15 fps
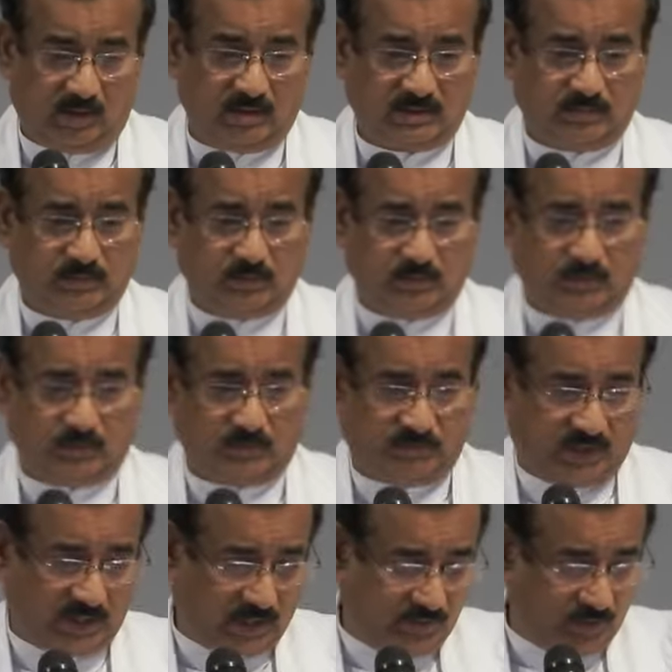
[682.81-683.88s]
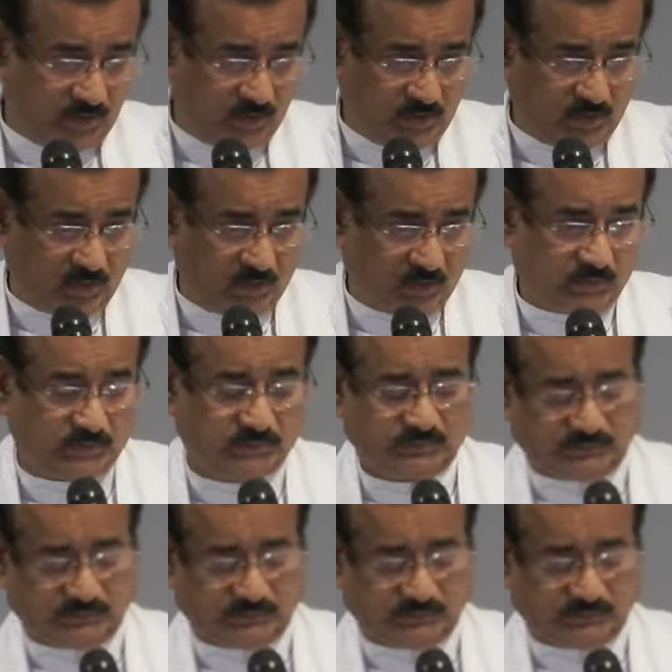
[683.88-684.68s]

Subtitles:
on the move, wherever you go.